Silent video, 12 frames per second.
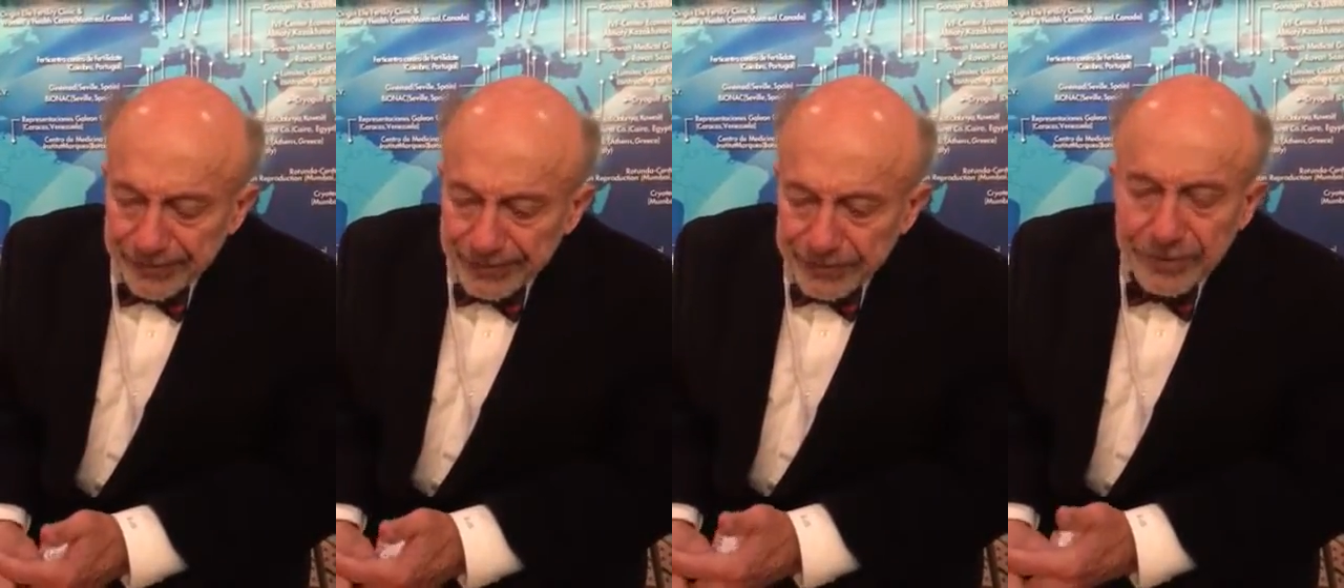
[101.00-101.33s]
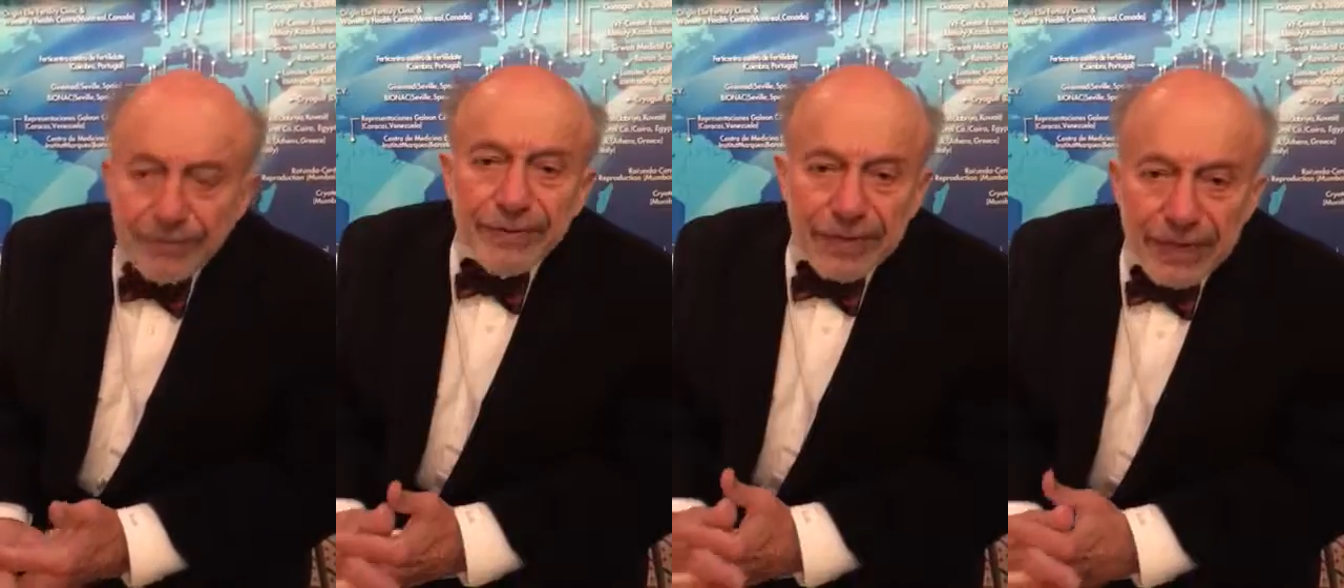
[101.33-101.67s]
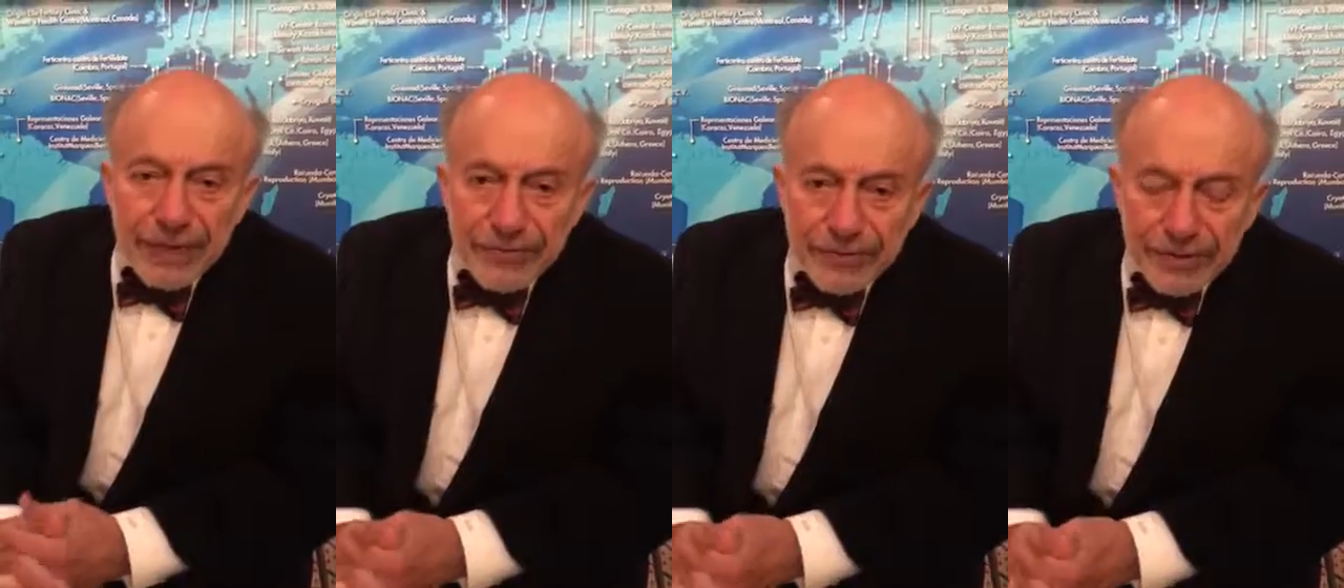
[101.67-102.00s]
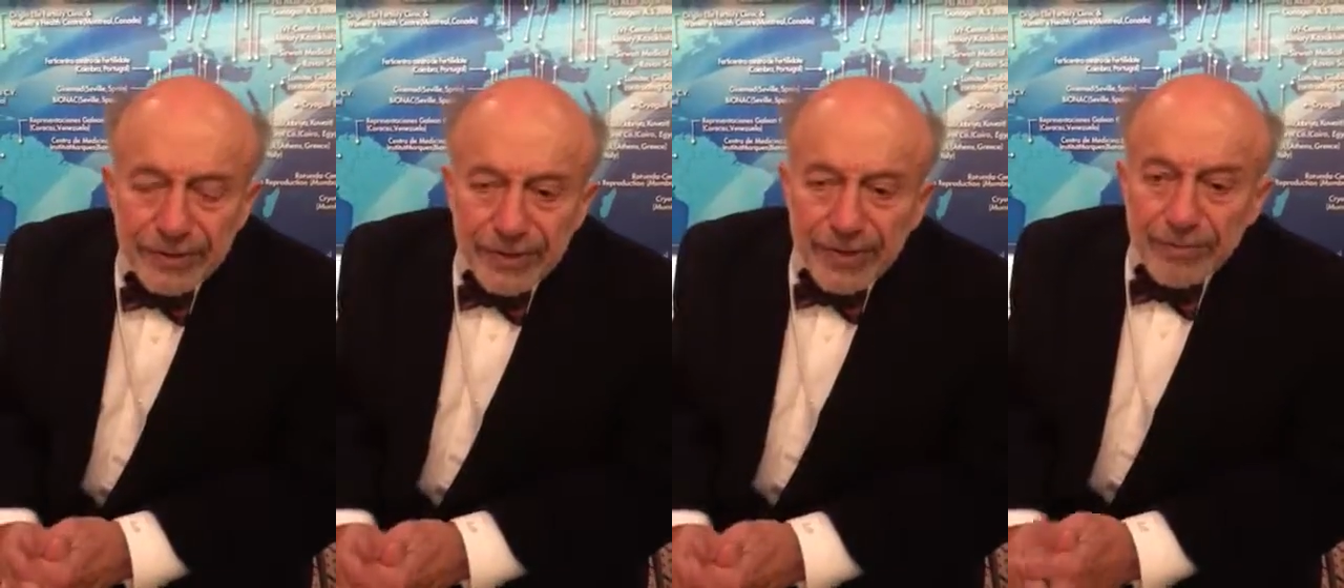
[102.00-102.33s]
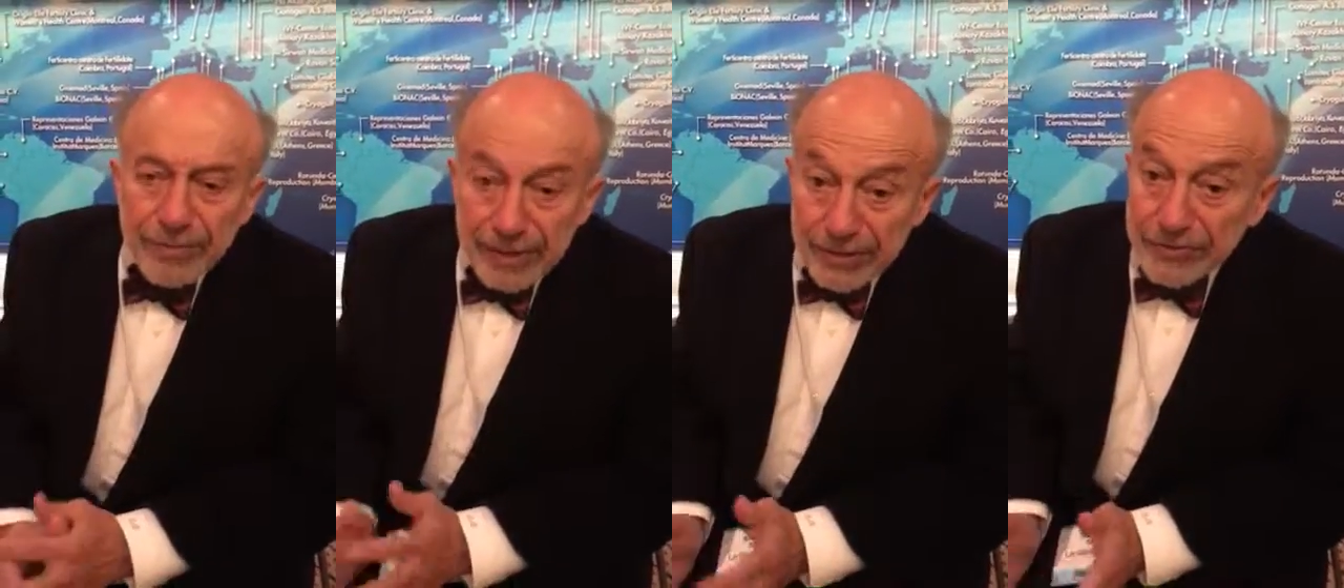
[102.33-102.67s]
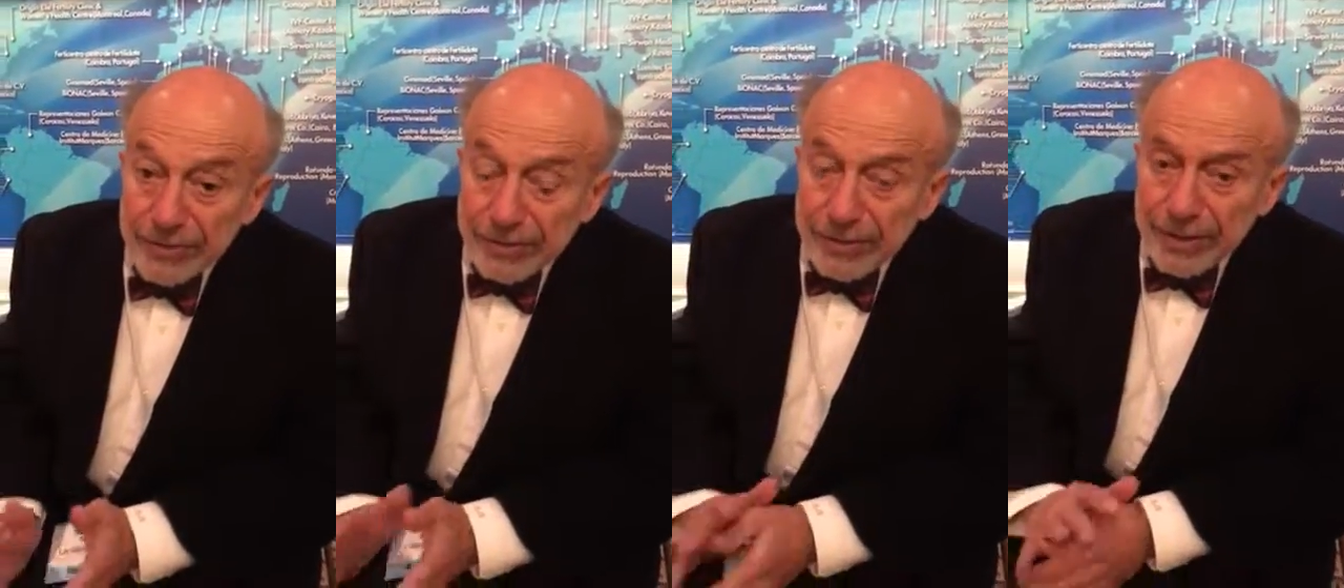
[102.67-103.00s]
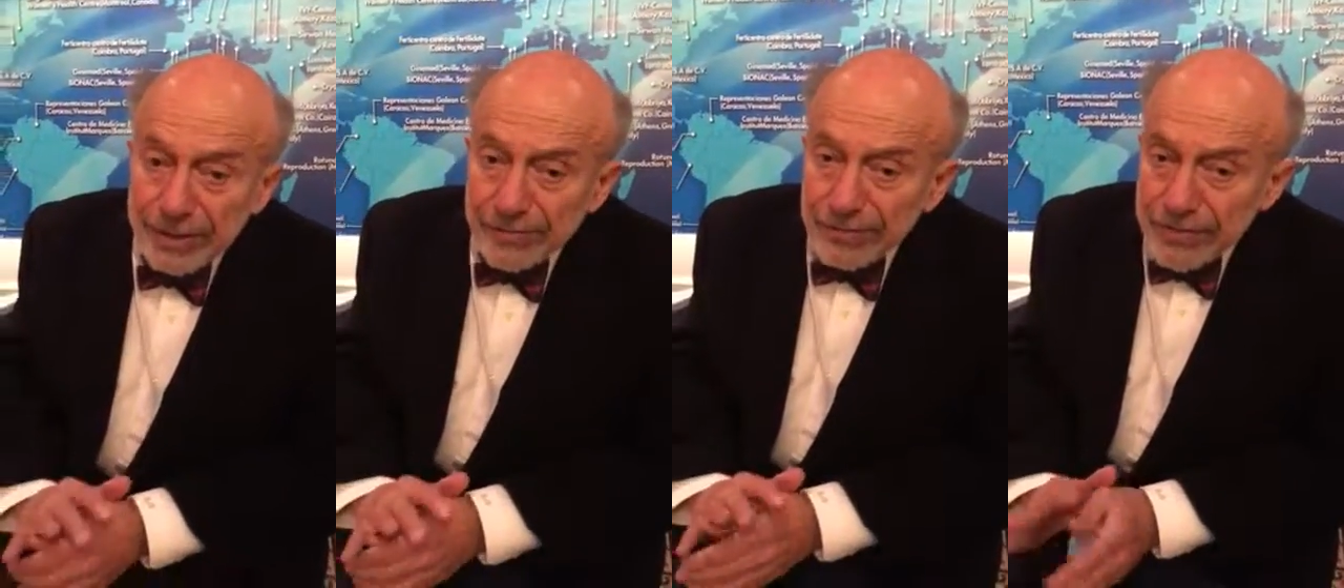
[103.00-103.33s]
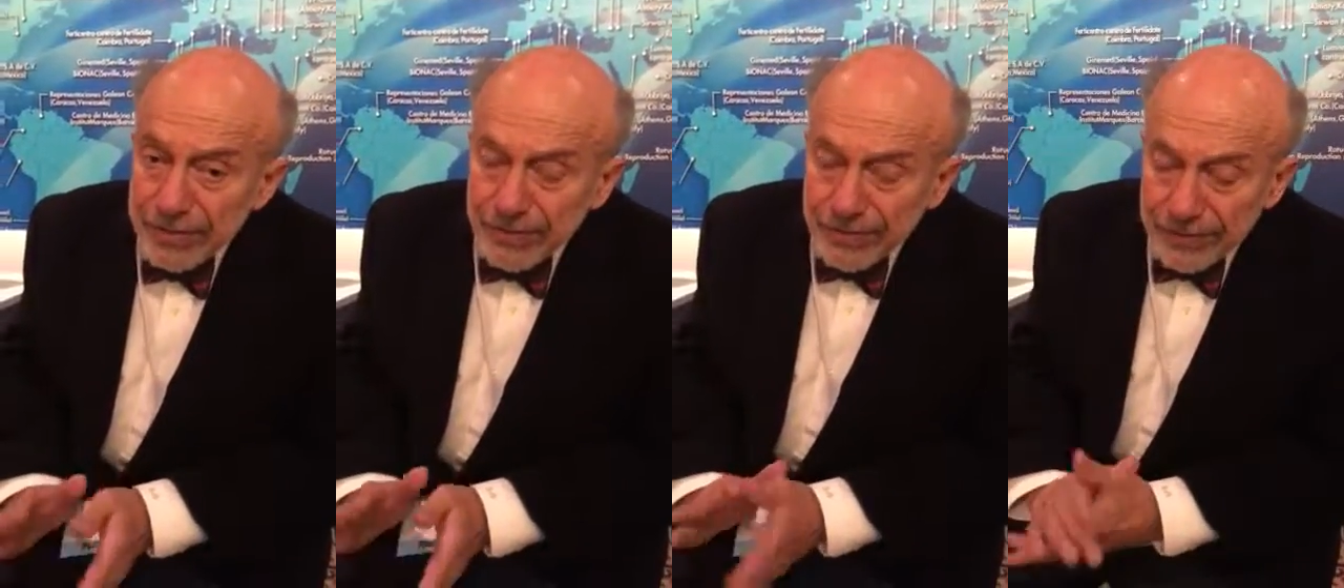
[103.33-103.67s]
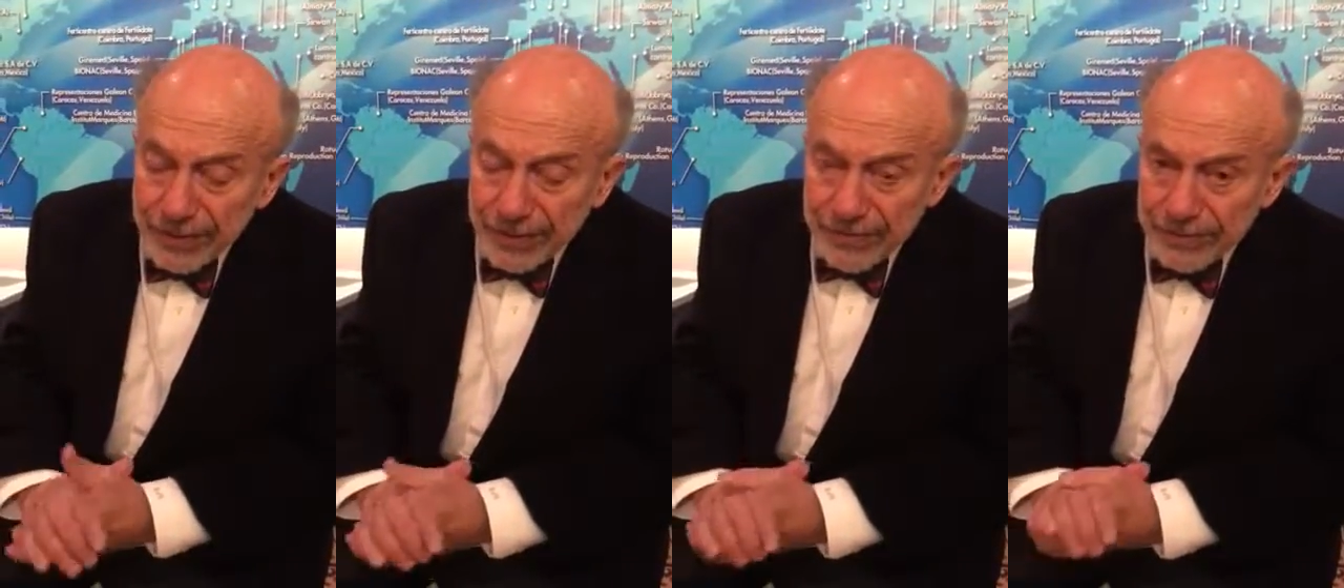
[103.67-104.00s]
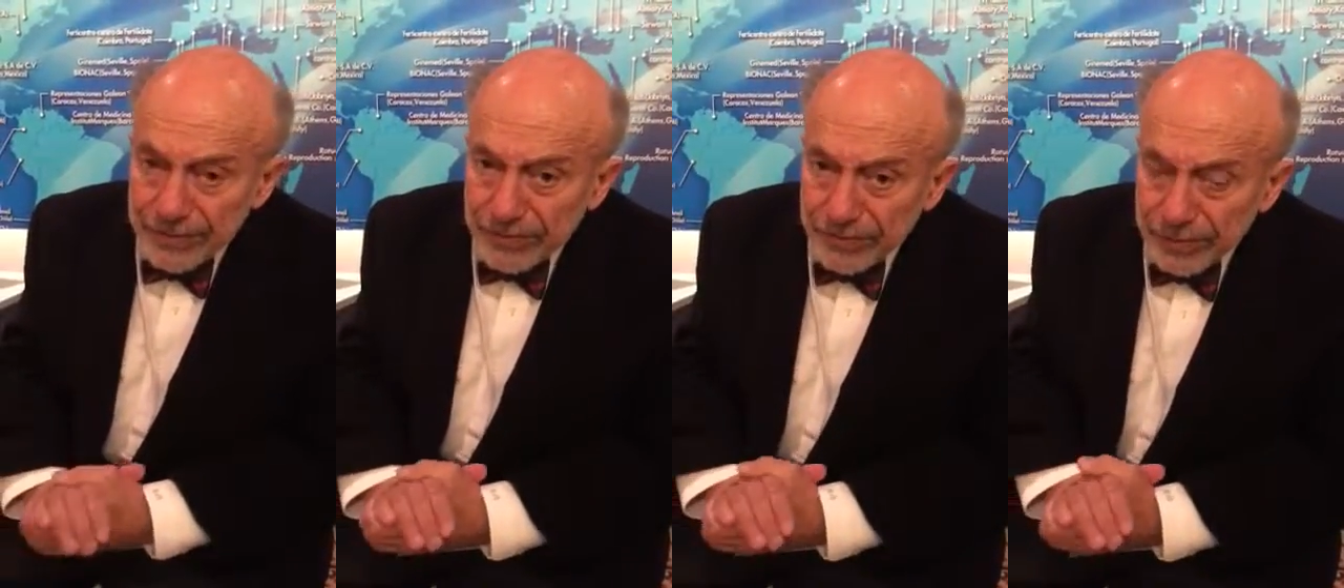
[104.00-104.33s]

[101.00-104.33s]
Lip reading: certification, but I should say I have no financial